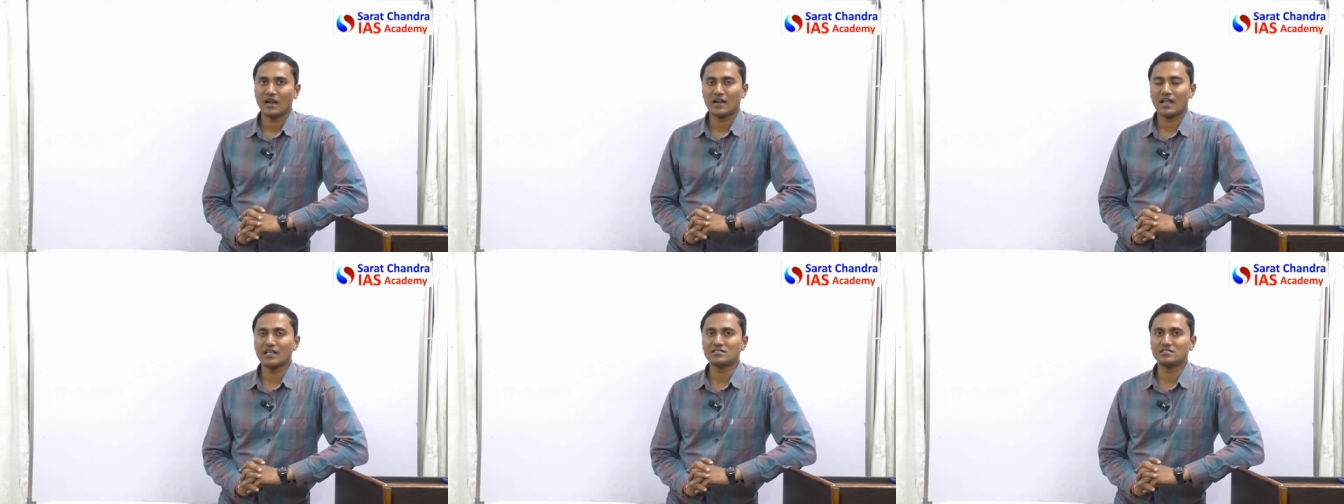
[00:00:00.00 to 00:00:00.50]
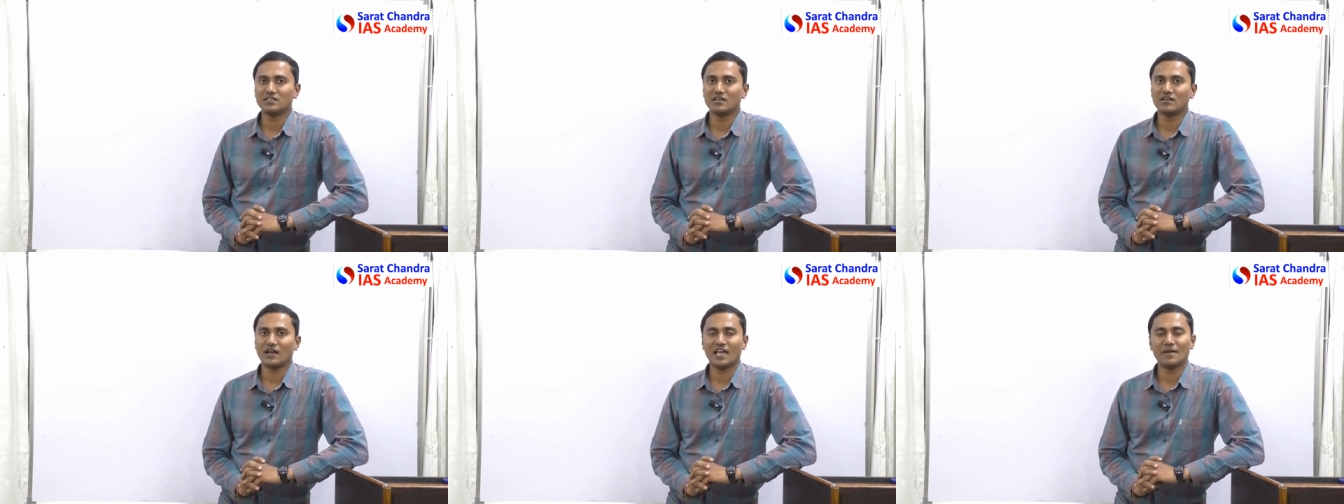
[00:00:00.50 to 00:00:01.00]
Last
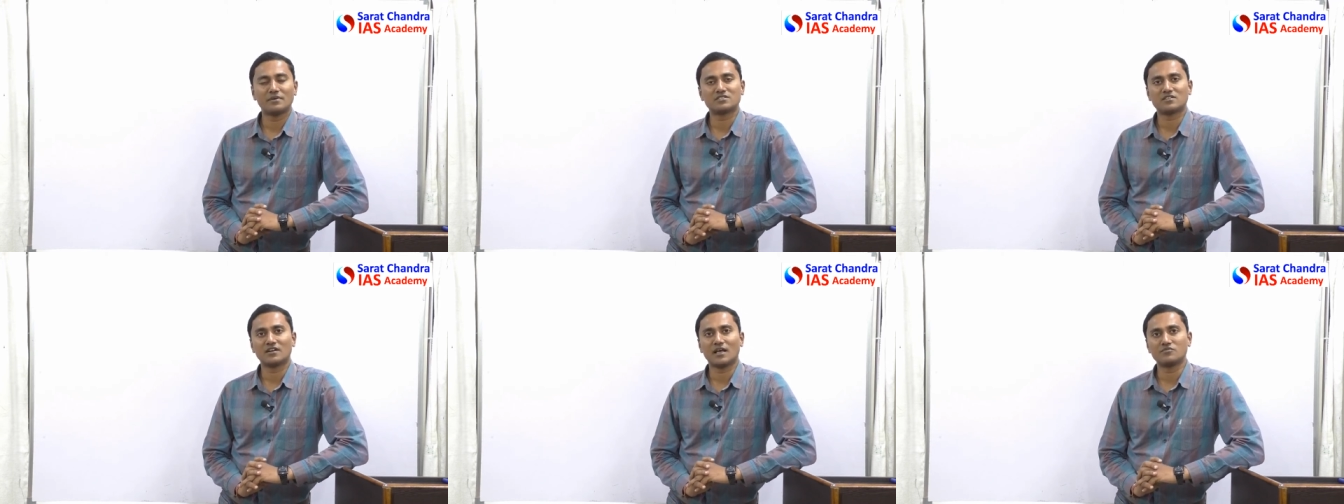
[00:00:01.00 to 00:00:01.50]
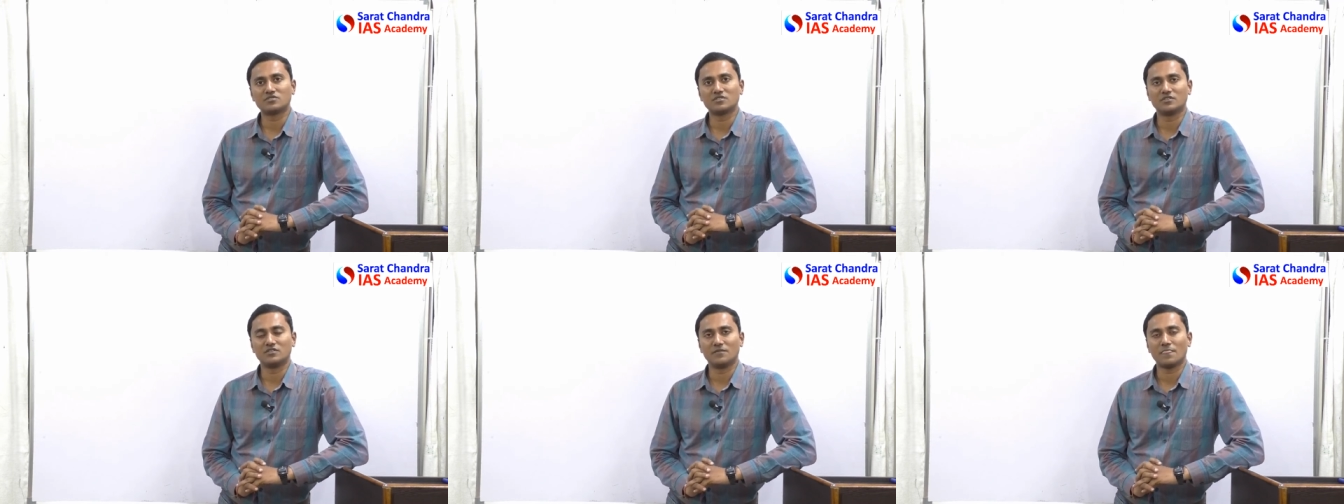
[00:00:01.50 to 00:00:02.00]
year I personally
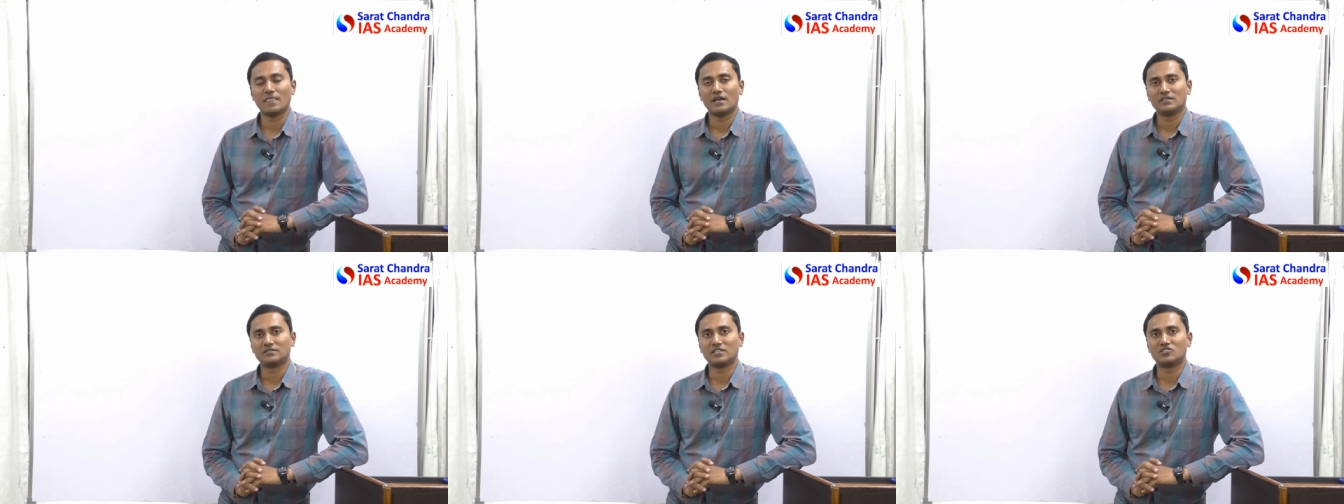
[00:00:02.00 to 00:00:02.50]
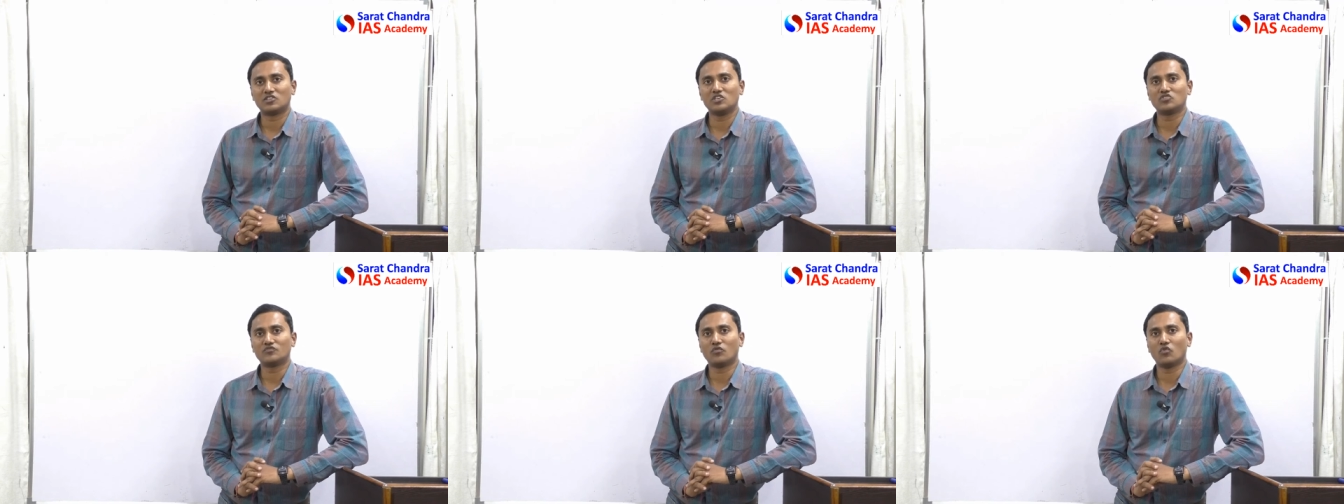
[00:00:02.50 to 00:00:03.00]
observed that 3
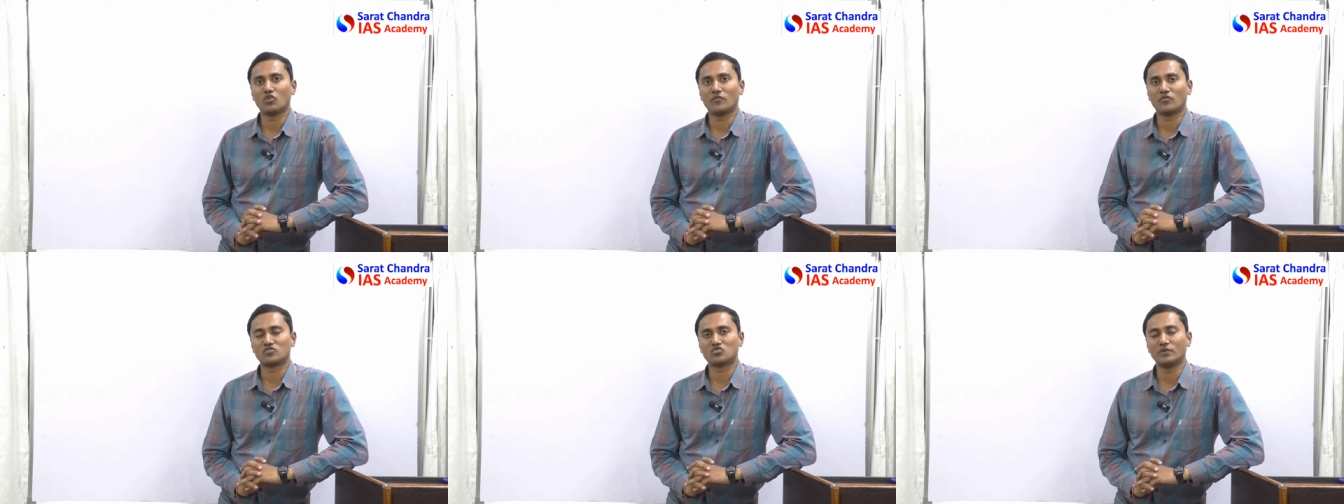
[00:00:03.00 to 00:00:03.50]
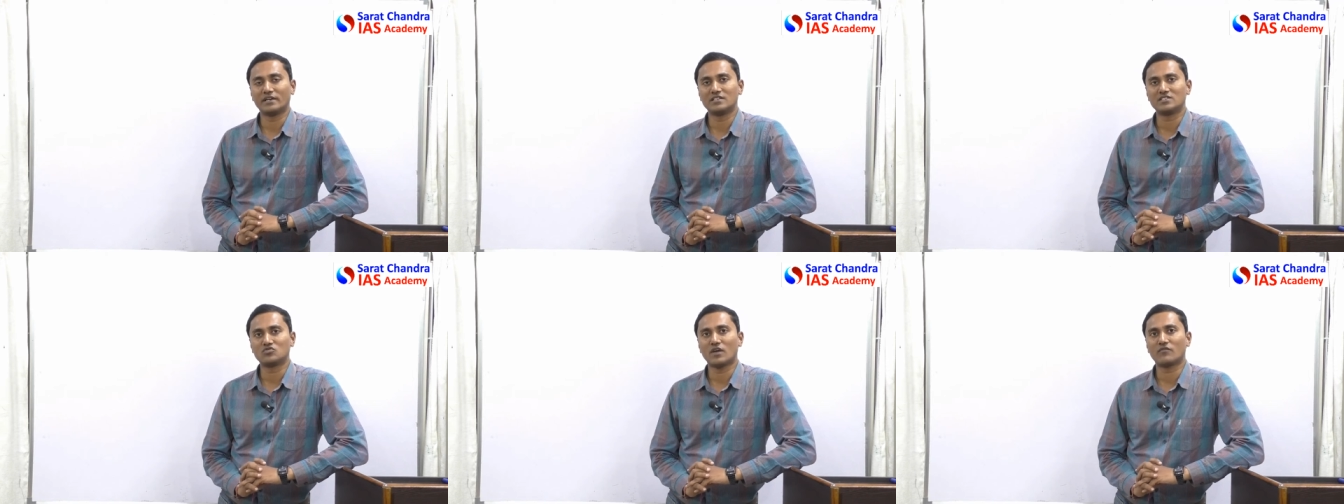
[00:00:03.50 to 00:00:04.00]
to 4 of our
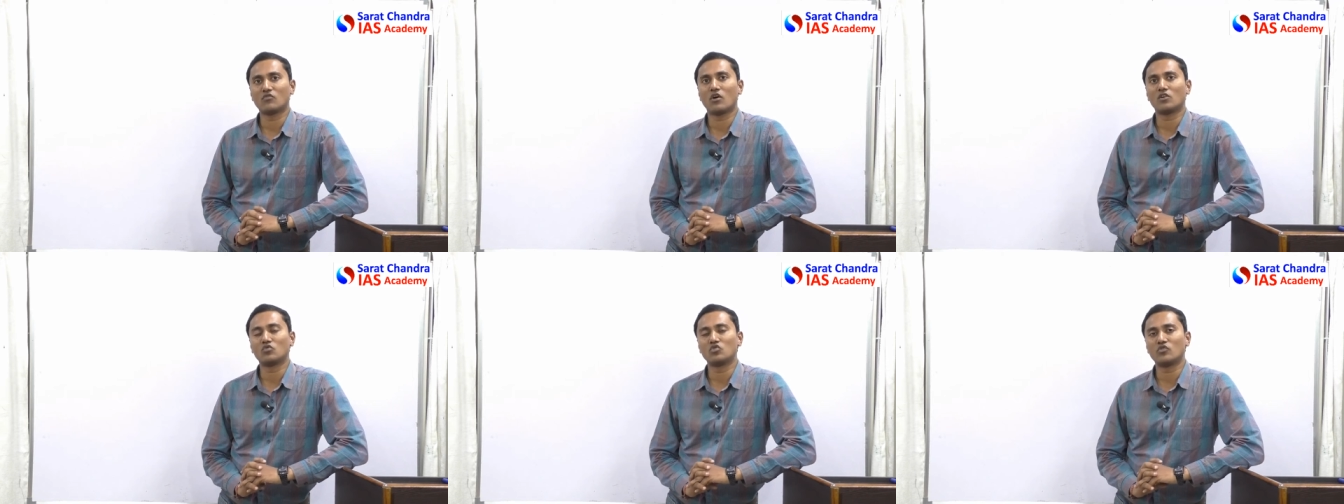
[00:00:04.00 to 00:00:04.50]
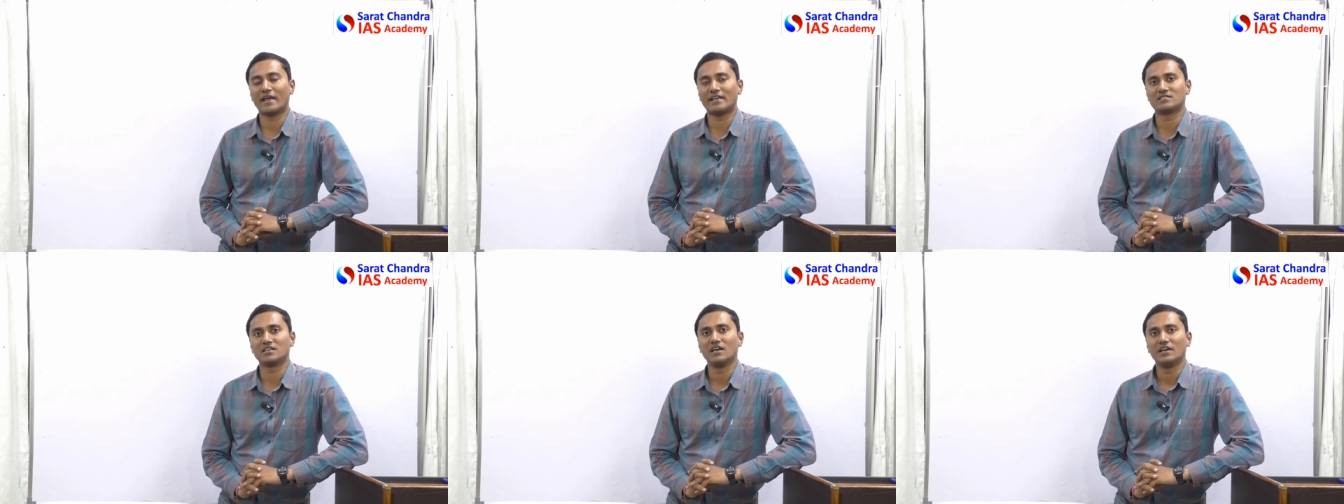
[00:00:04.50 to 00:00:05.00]
students who have got good
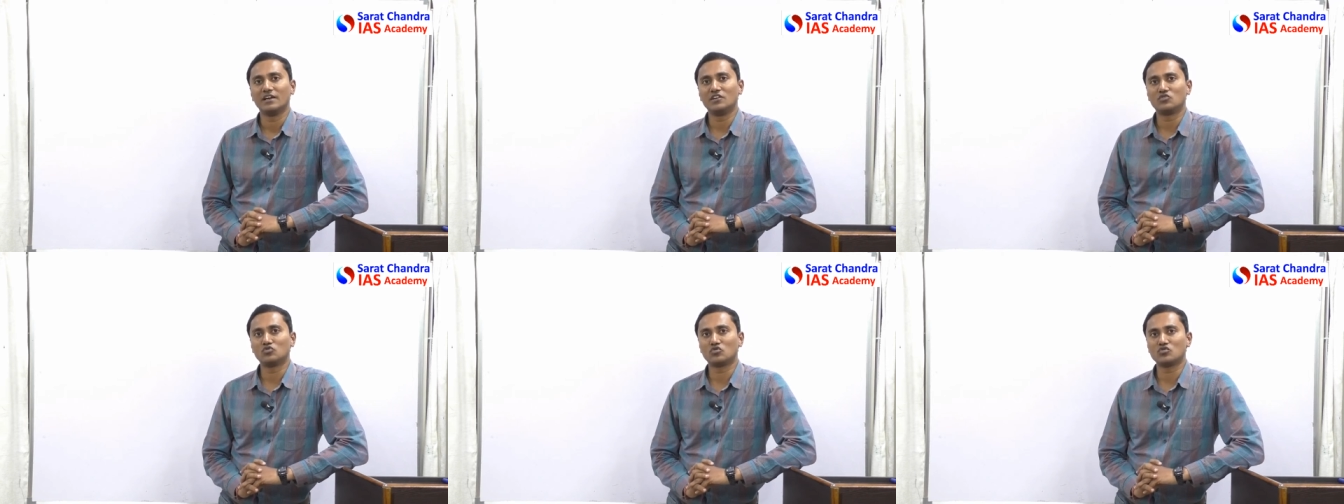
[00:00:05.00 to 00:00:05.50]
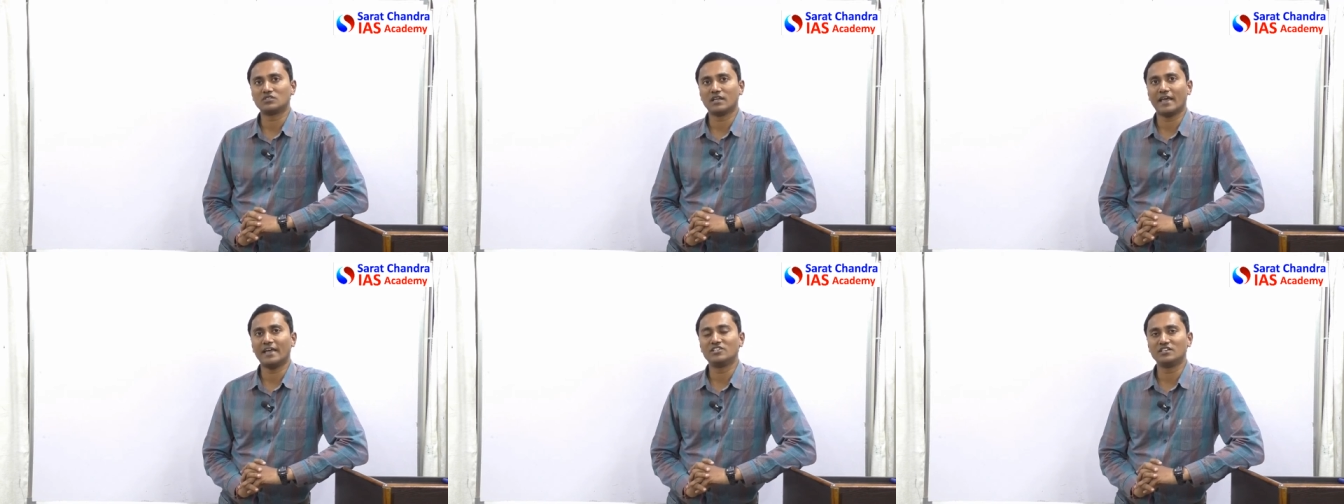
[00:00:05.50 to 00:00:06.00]
ranks in
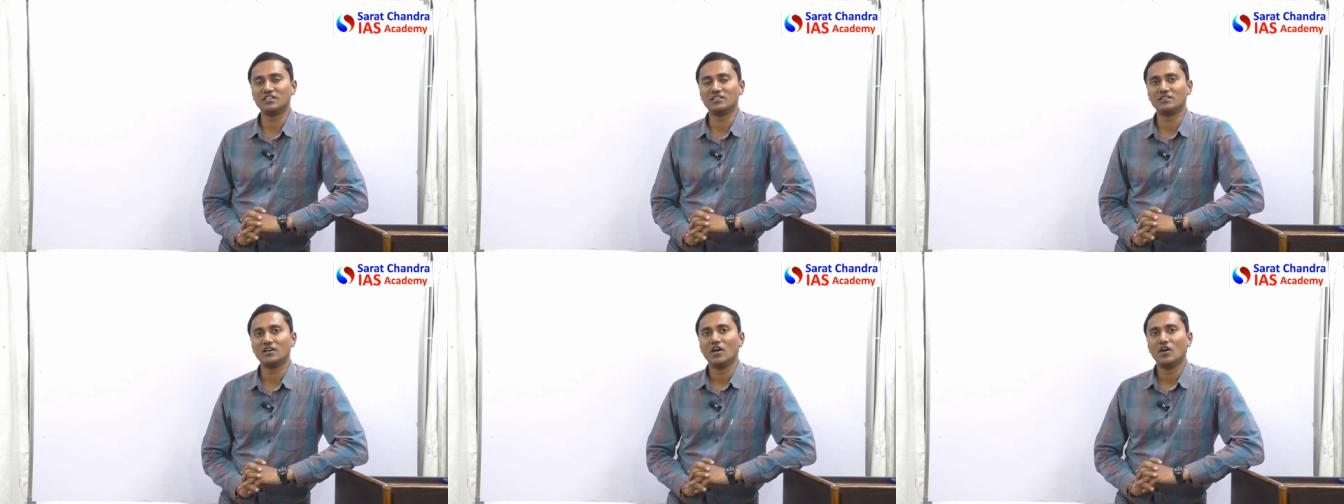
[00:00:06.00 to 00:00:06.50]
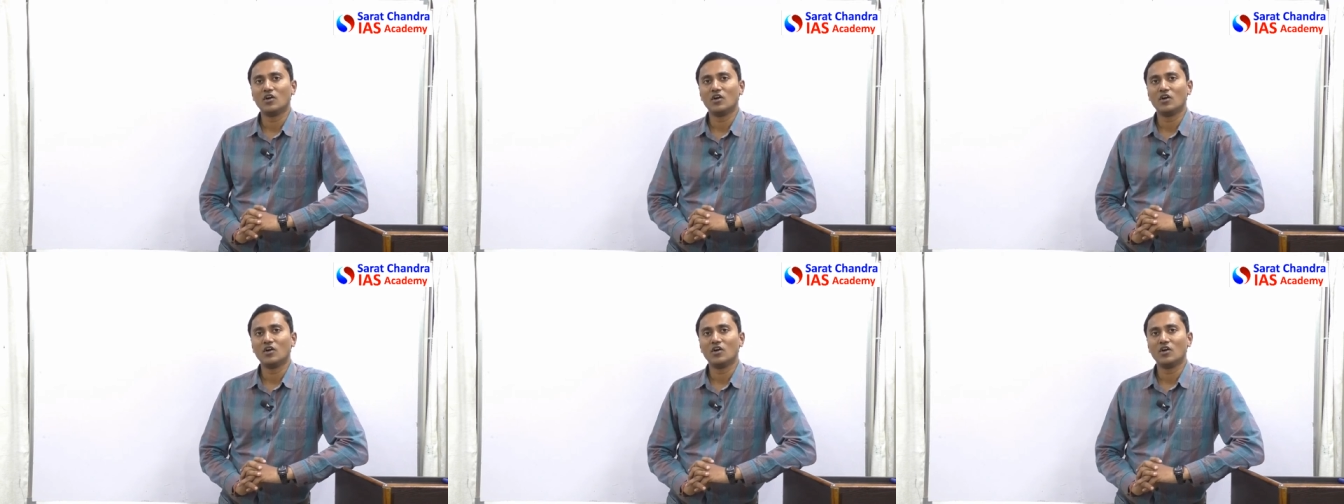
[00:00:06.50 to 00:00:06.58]
2018